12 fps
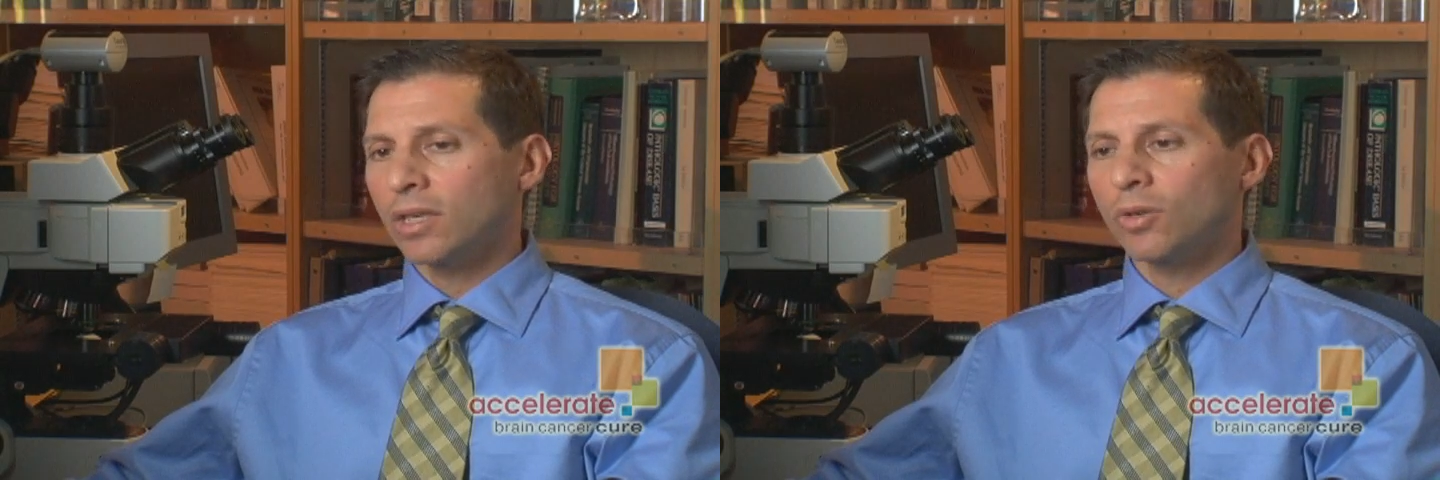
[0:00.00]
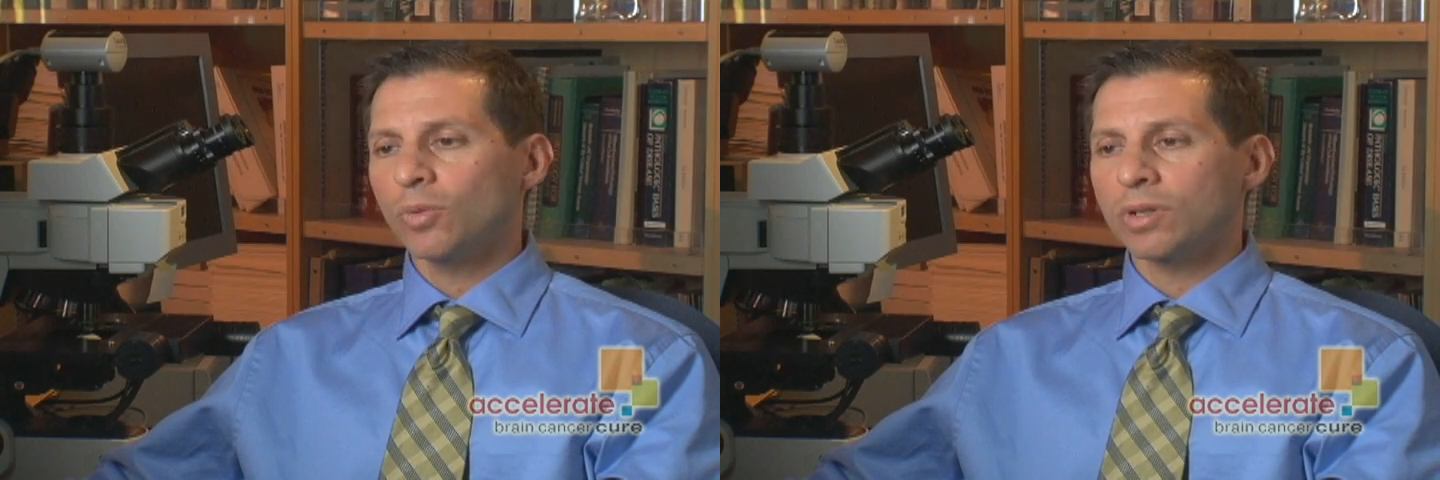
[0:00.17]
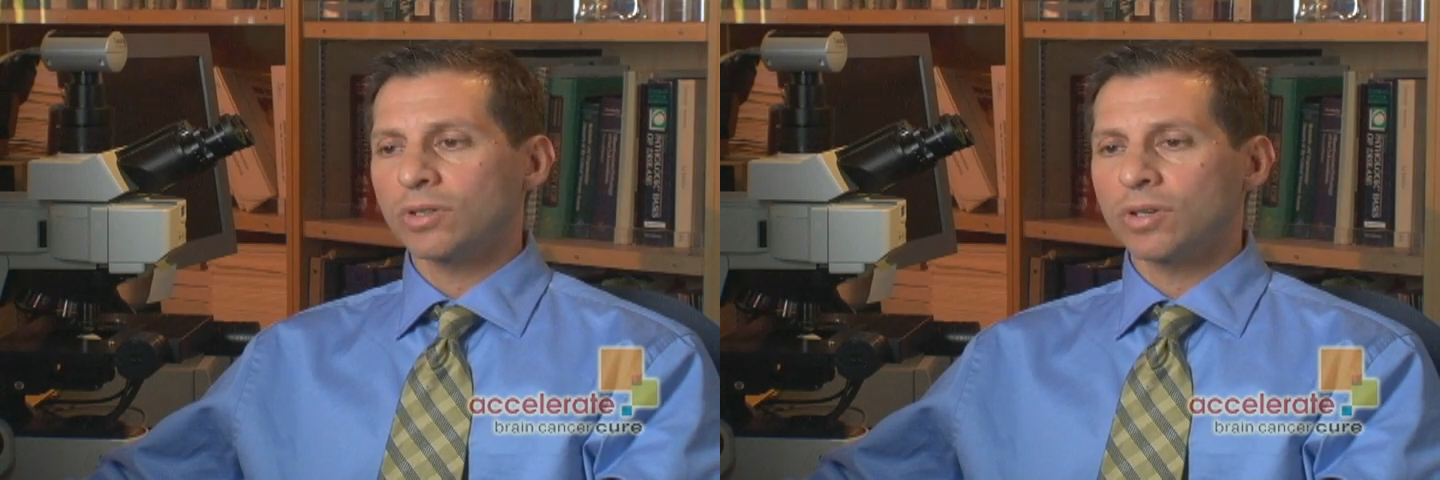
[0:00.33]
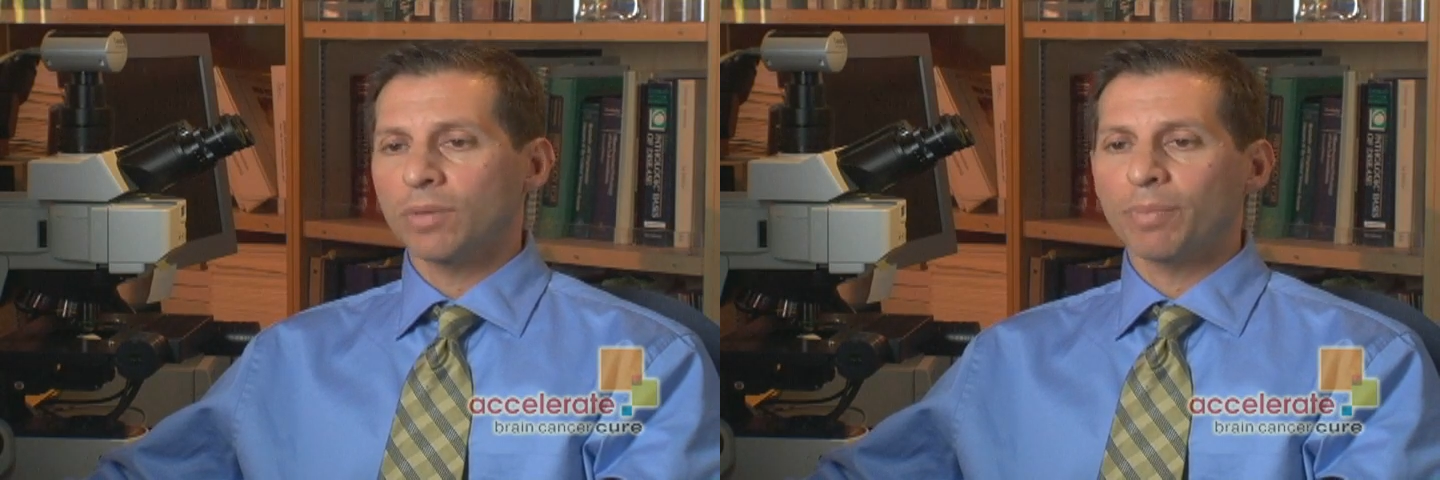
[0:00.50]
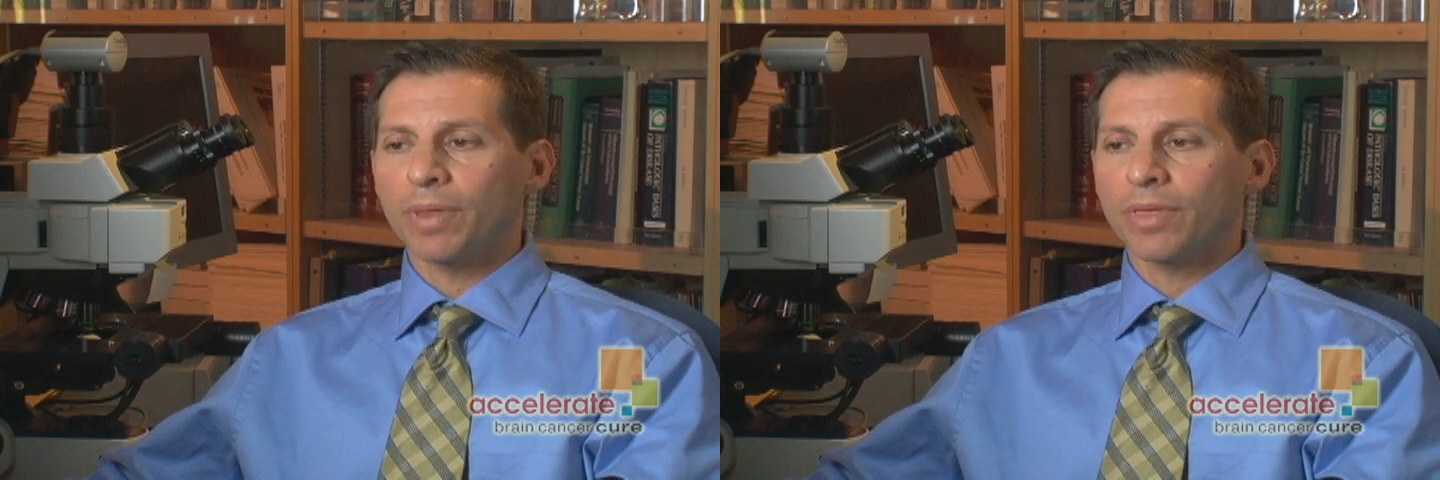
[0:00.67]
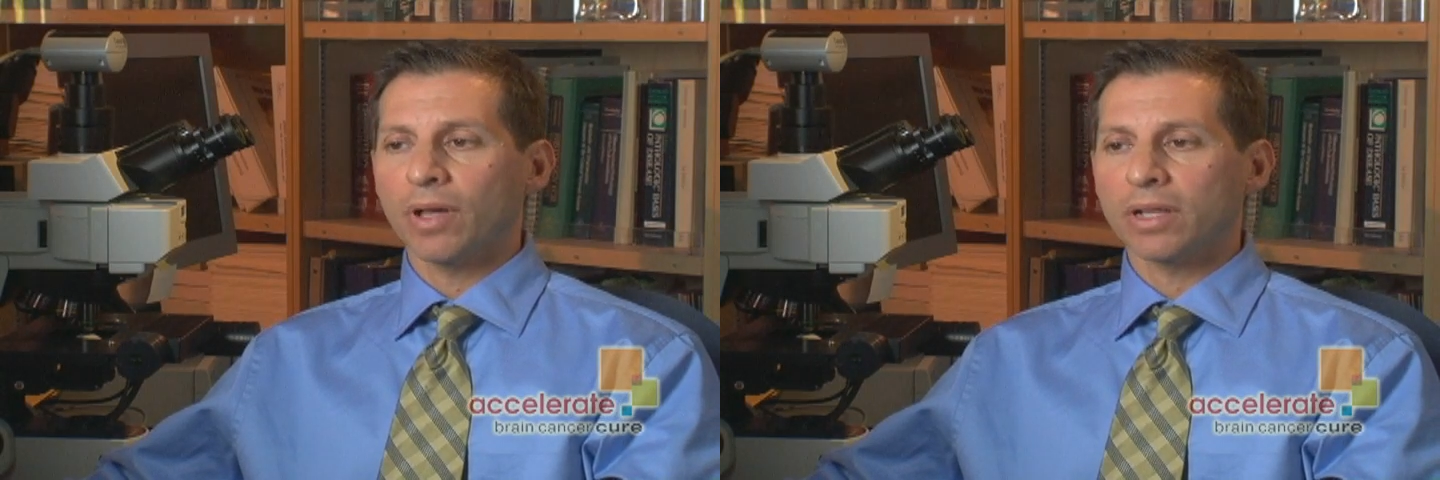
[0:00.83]
you what
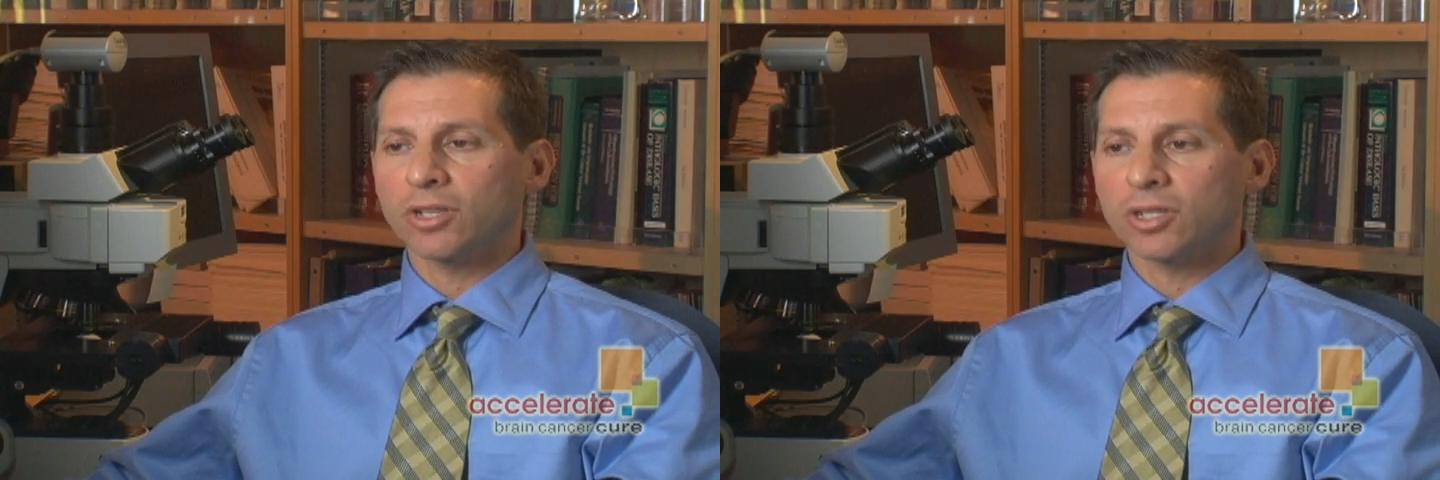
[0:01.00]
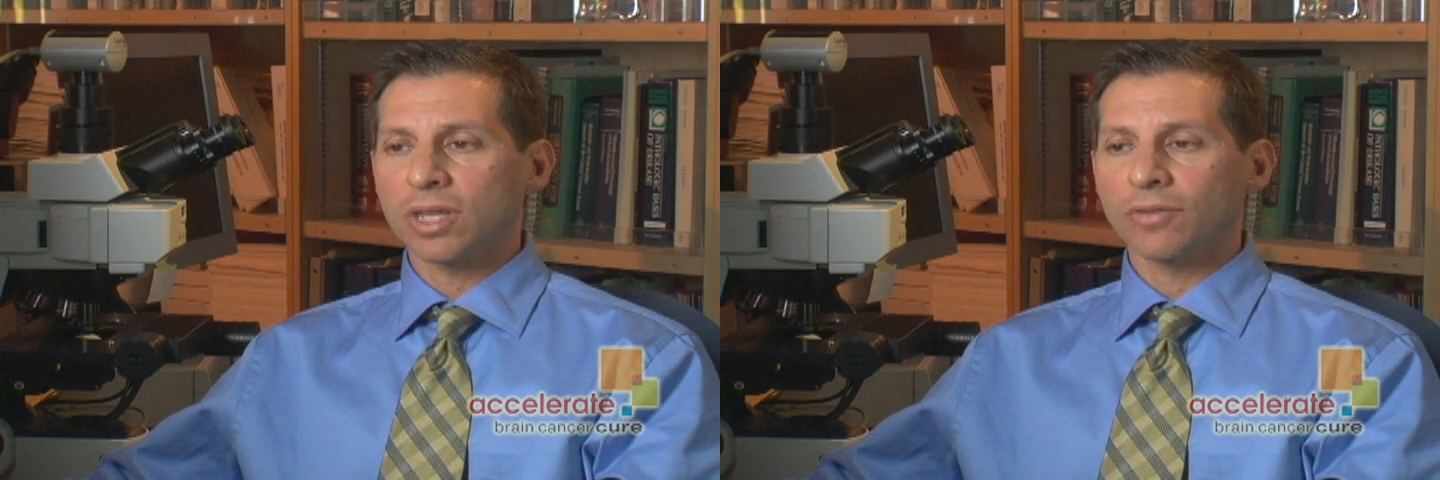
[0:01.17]
pathologists